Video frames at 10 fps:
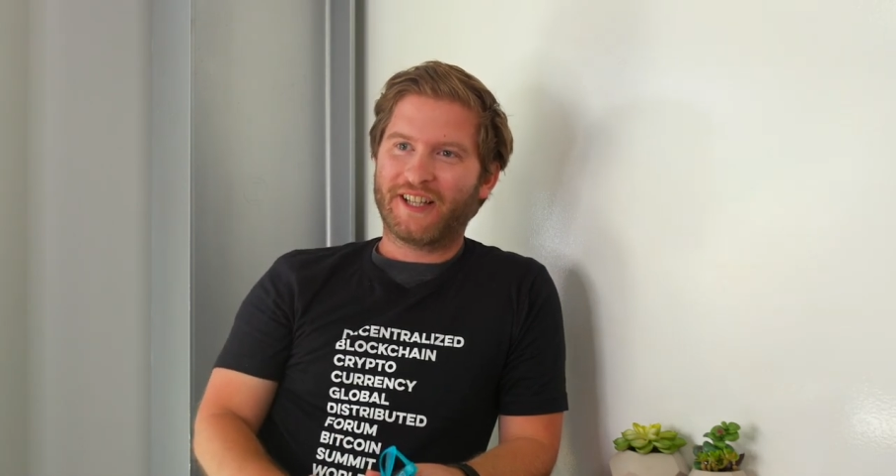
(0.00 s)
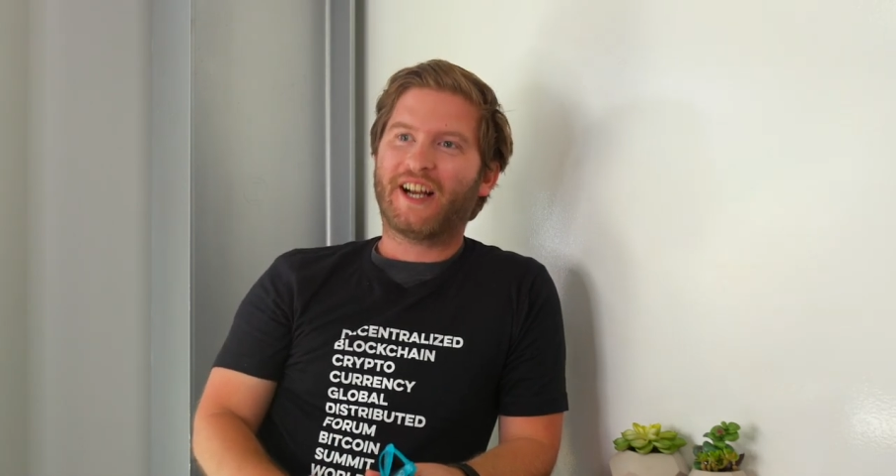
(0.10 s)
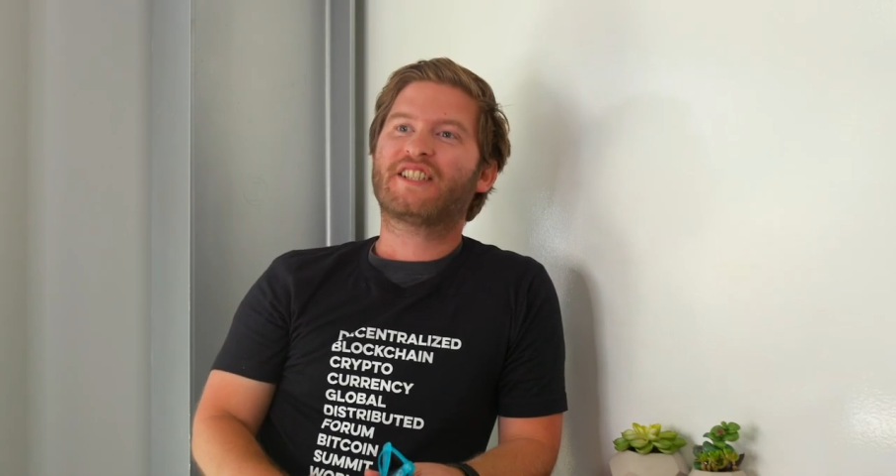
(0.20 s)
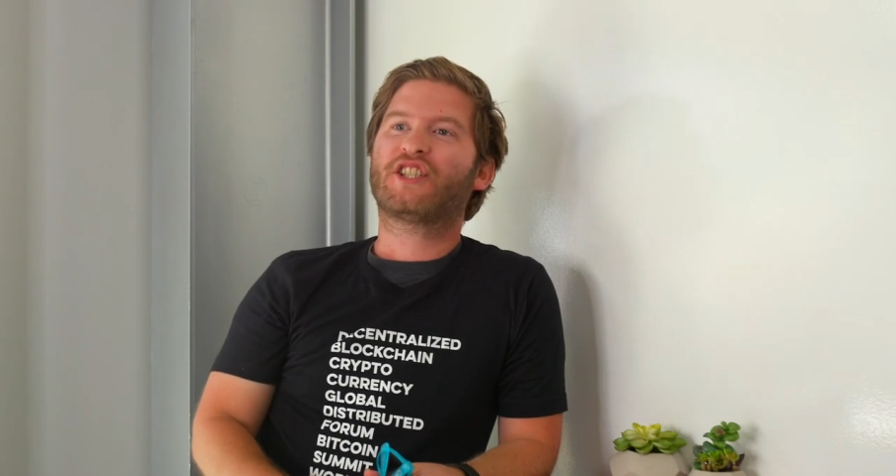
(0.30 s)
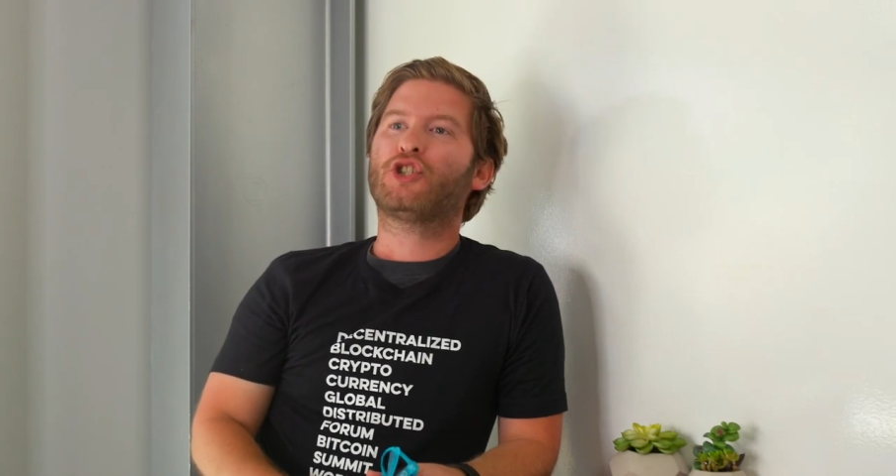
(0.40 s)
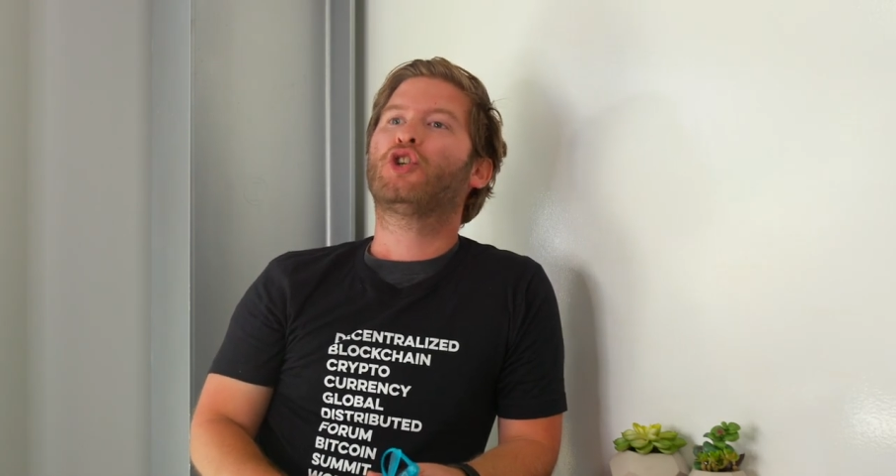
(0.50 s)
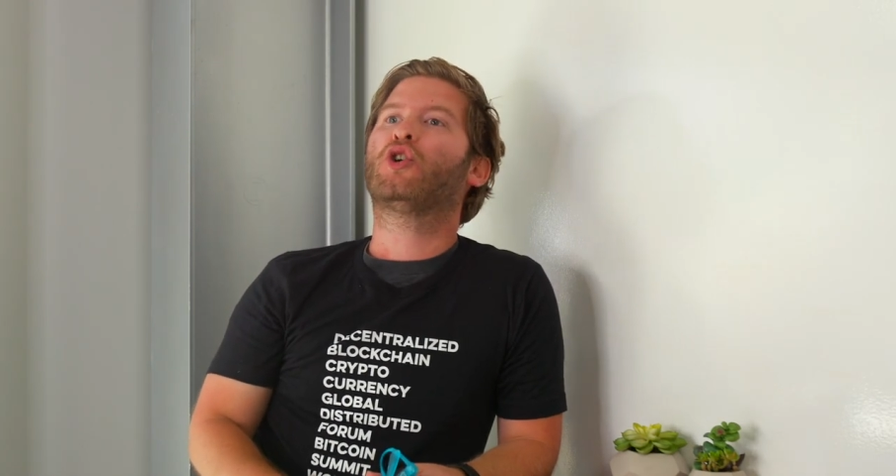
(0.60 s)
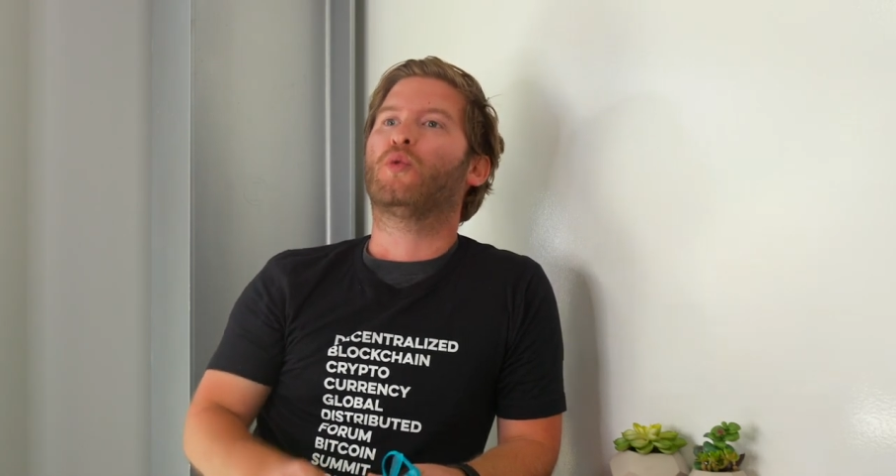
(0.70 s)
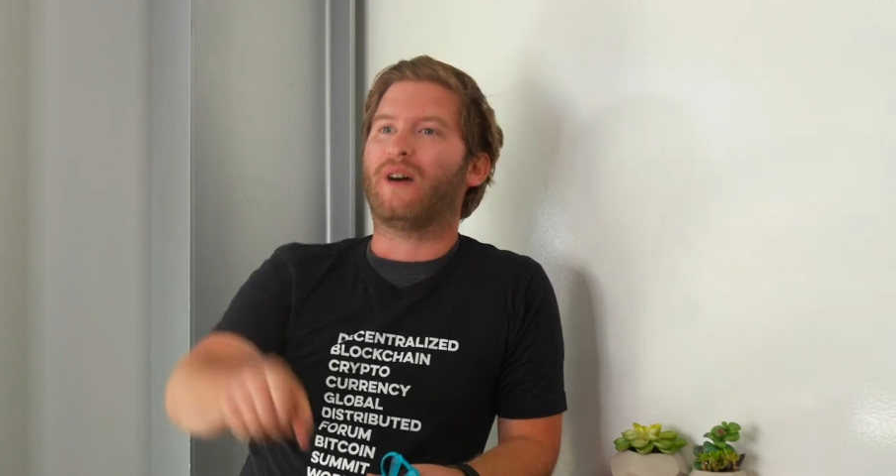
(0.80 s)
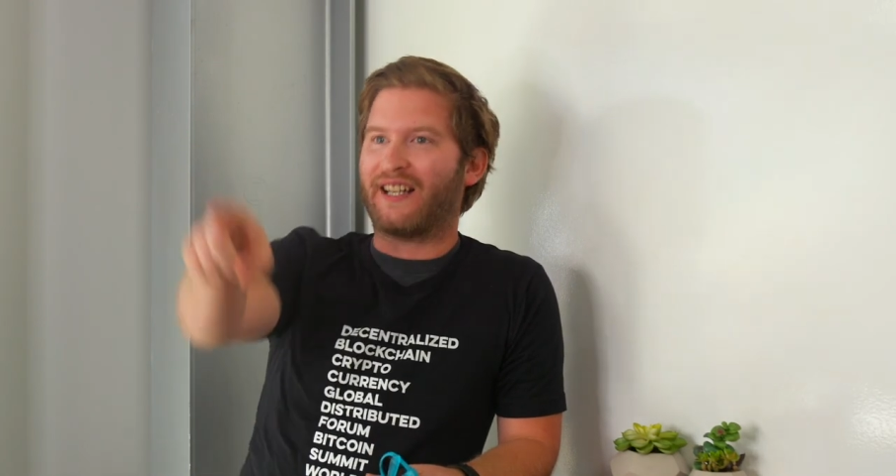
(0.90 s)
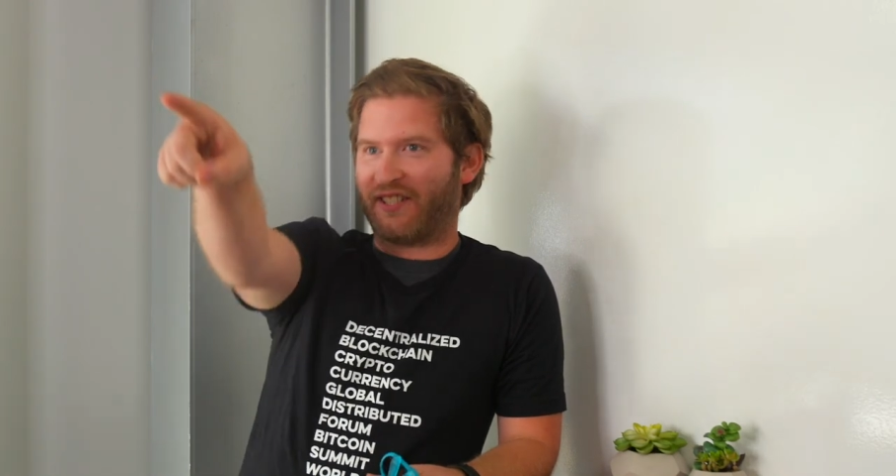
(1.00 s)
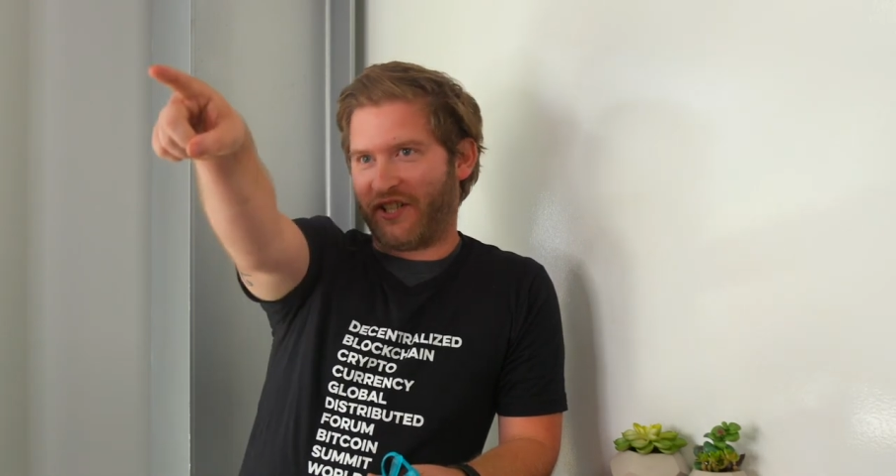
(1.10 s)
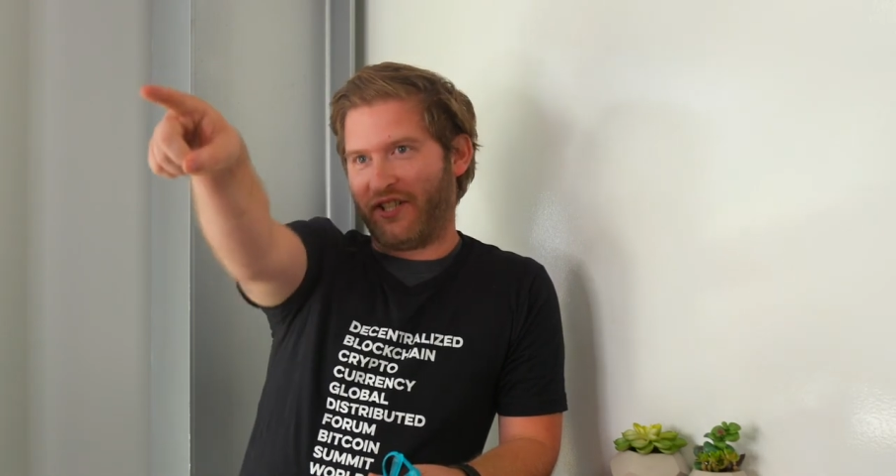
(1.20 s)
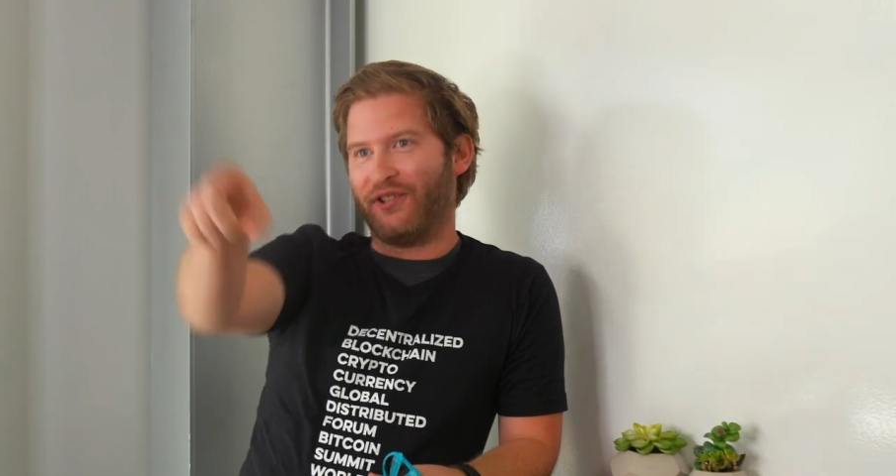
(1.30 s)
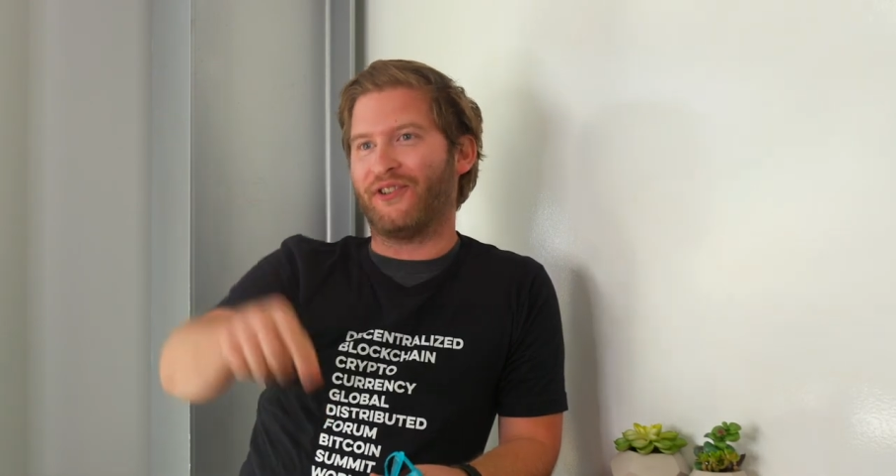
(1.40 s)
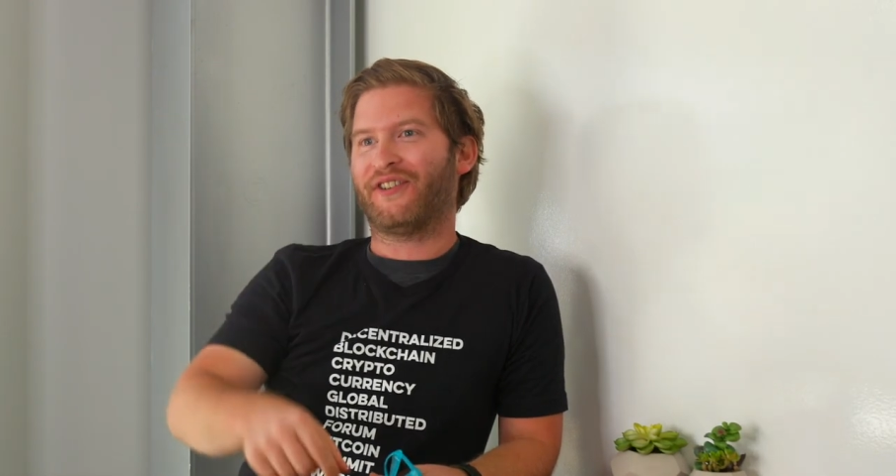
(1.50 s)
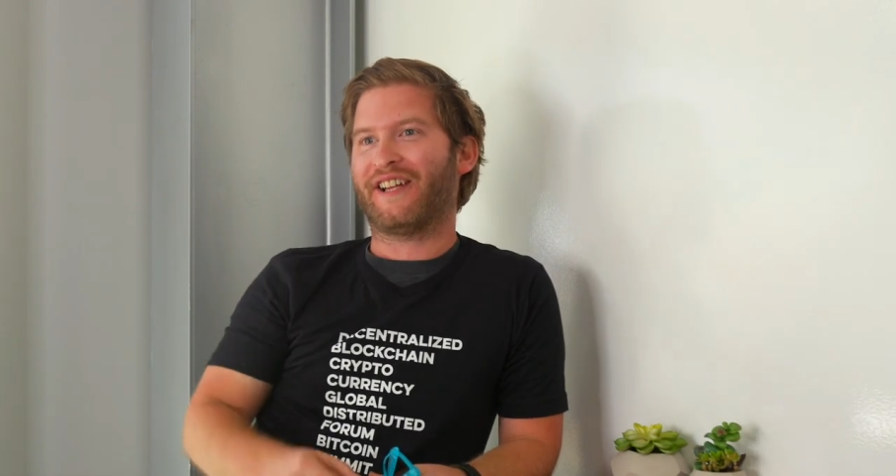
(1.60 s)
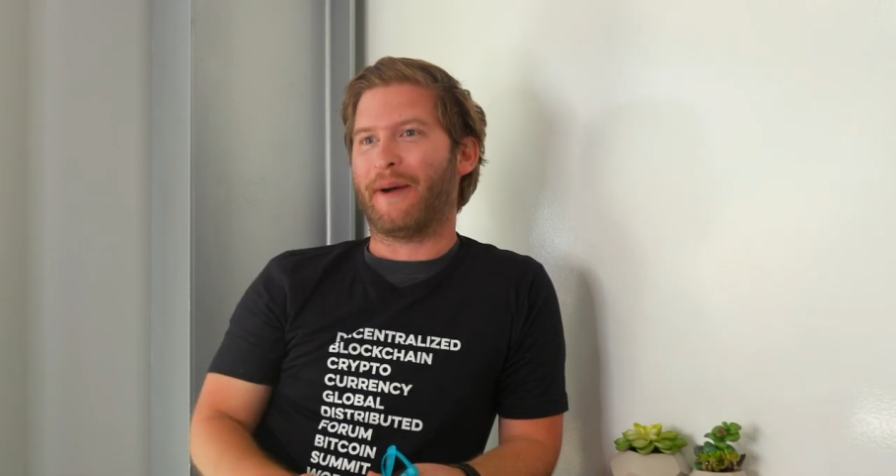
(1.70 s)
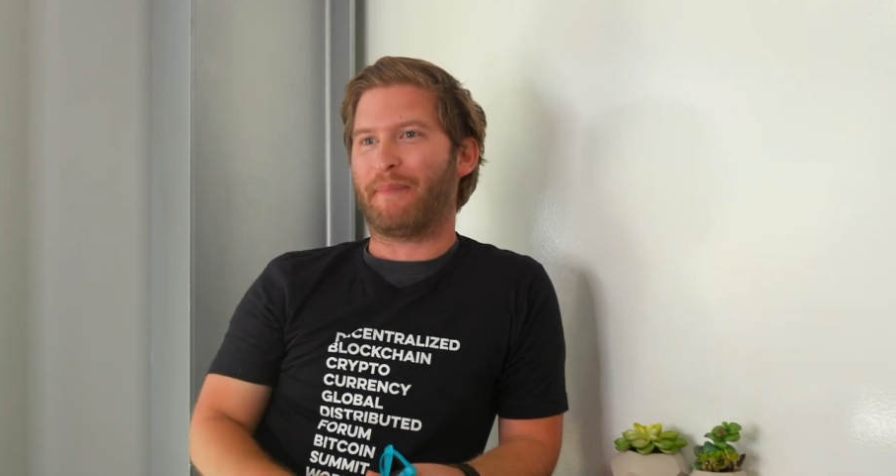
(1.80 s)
I see you, I see you. Yeah,